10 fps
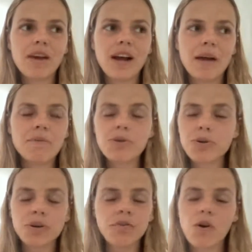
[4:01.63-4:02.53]
I'm
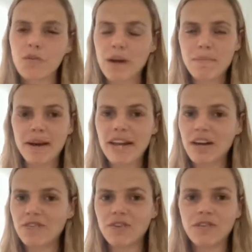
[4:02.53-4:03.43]
sure you've all read by now,
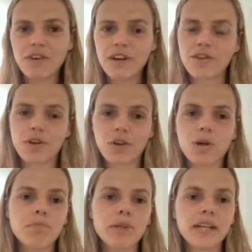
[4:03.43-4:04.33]
if you've read through your
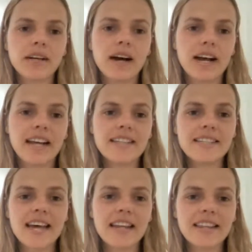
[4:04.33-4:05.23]
complete guides,
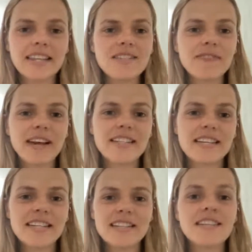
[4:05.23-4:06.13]
that this phase
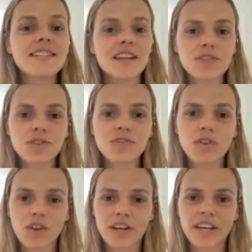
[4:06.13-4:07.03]
is essential for
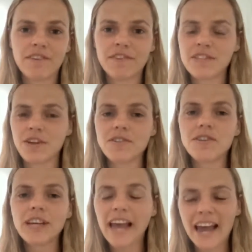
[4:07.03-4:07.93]
locking in results.
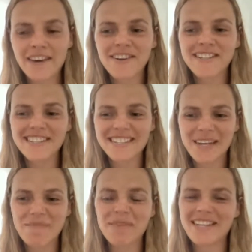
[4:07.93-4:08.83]
You cannot
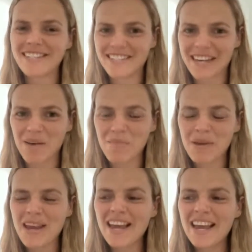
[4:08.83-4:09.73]
skip this step.
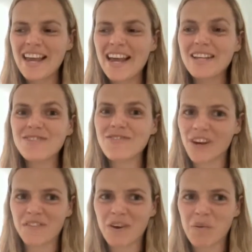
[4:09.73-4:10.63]
It's
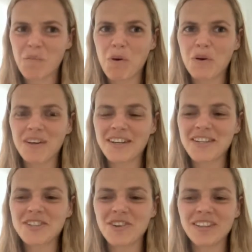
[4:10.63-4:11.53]
very, very
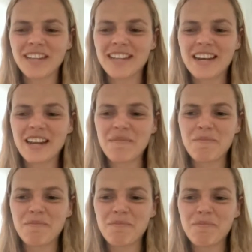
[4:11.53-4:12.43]
important. Don't let the
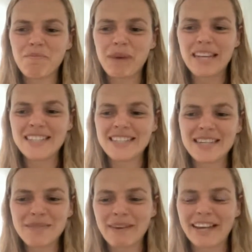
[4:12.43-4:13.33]
name
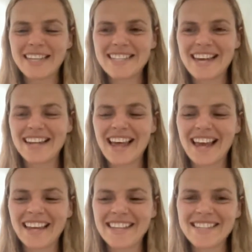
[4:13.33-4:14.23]
maintenance make it sound
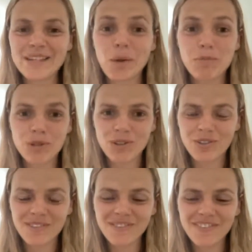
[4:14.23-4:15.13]
like it's
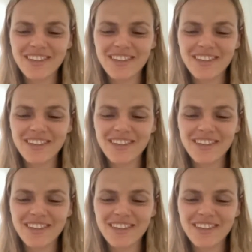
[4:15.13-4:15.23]
optional.